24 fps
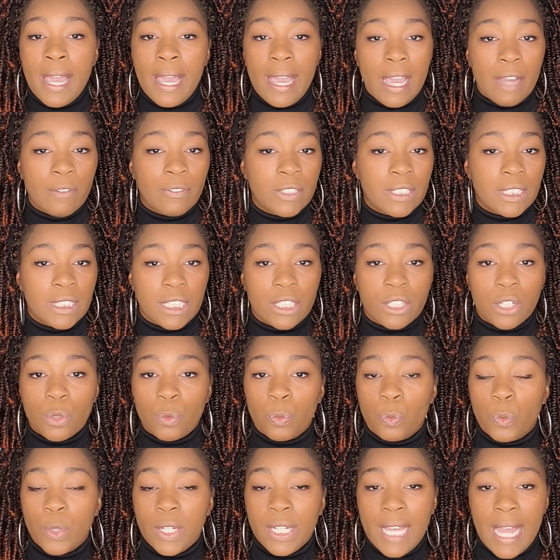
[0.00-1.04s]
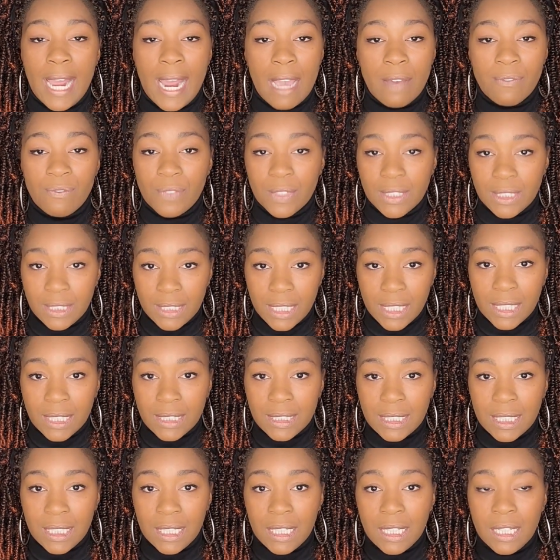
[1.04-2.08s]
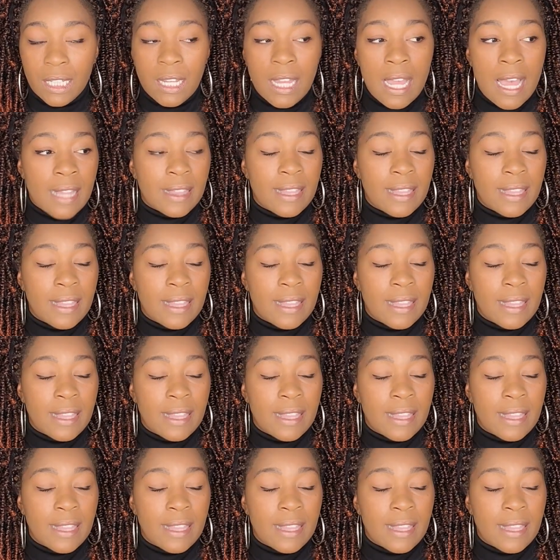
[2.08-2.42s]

every single rehab facility